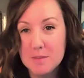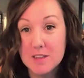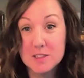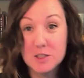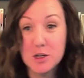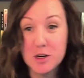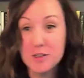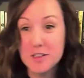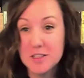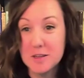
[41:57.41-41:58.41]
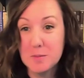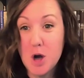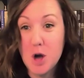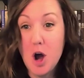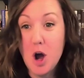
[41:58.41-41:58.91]
let's turn to some
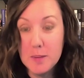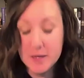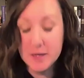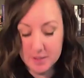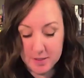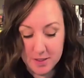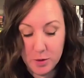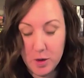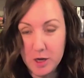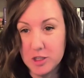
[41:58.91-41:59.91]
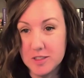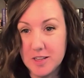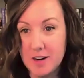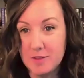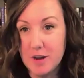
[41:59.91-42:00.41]
comments and questions that
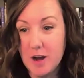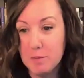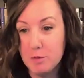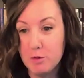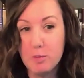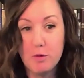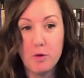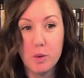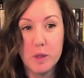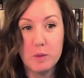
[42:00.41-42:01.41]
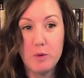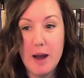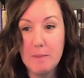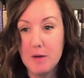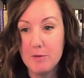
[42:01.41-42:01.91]
have come through before we
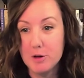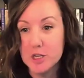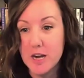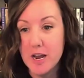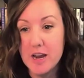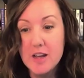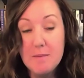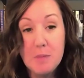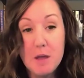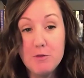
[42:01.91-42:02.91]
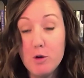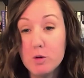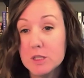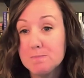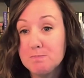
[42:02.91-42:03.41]
wrap up for today. And
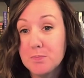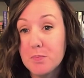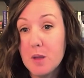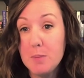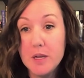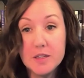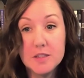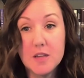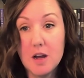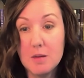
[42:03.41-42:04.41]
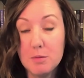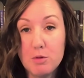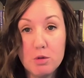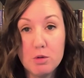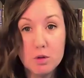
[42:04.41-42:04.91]
folks, please
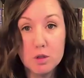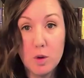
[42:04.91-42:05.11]
throw those